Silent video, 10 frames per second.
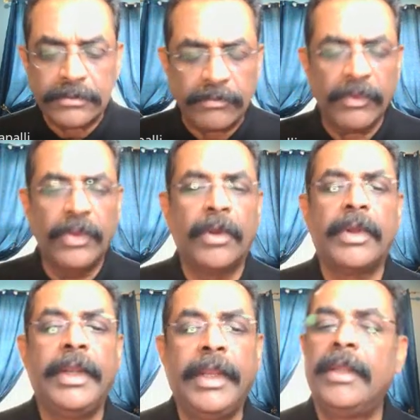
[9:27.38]
you're
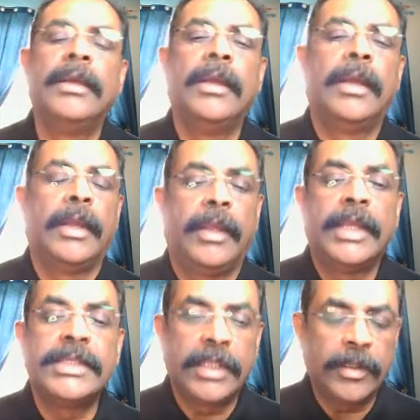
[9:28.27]
reading
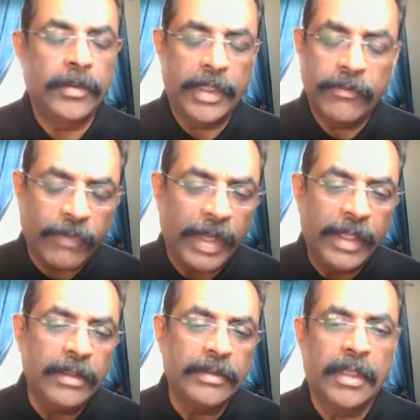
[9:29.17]
a
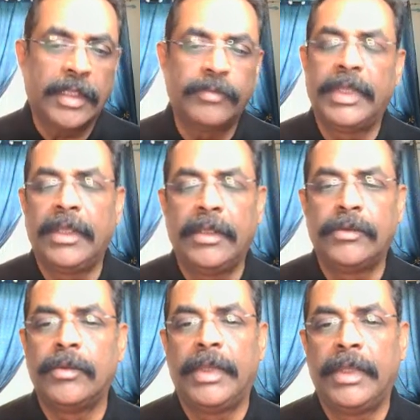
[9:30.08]
file, not many
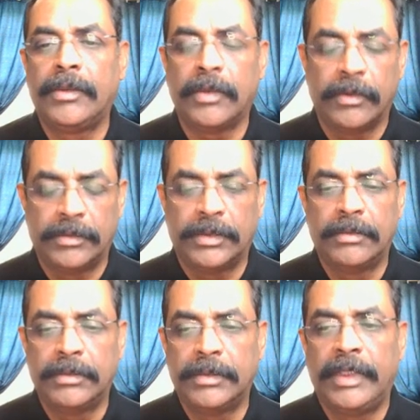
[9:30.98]

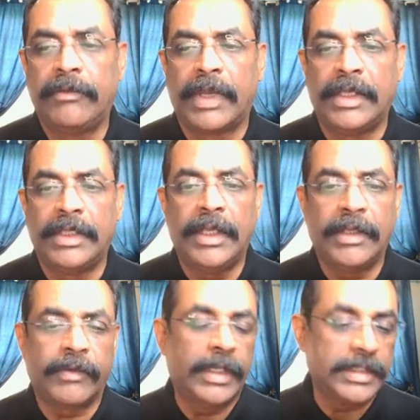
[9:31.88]
file
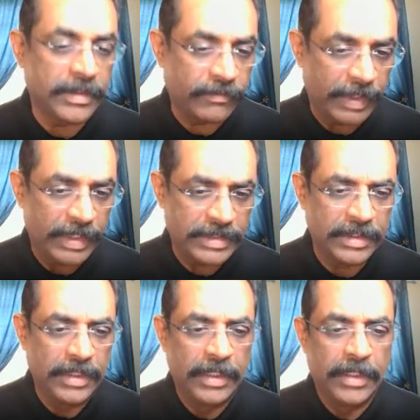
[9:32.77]
delete file insert files.
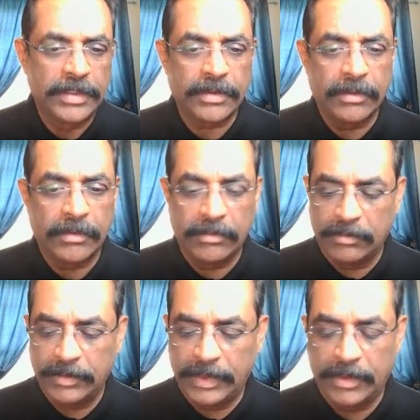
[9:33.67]
So
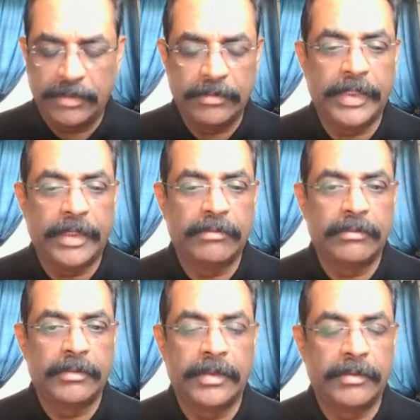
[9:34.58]
then
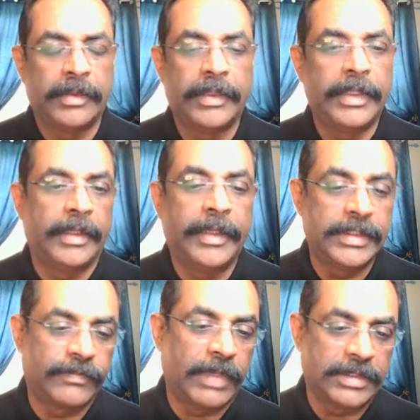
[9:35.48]
read
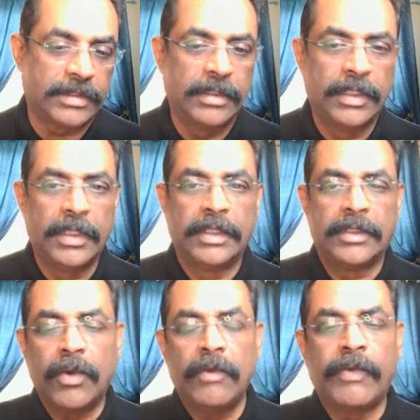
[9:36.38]
is faster.
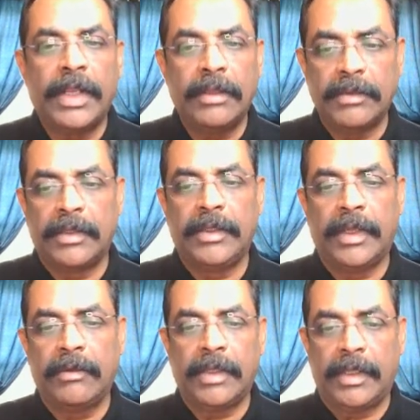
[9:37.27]
The old file
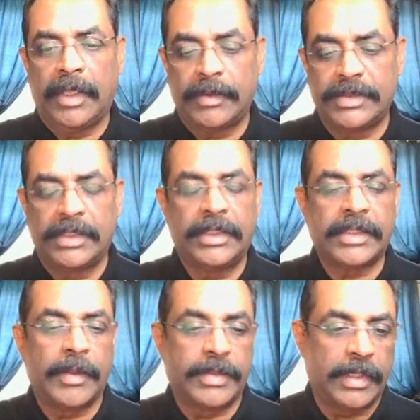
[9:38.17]
is on the
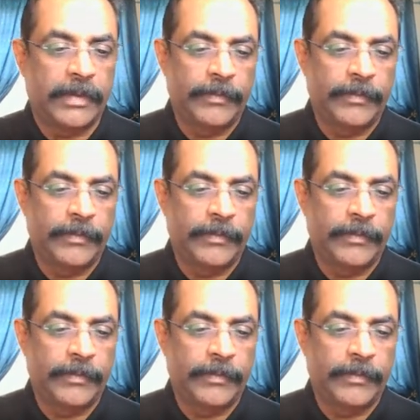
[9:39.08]
tank file.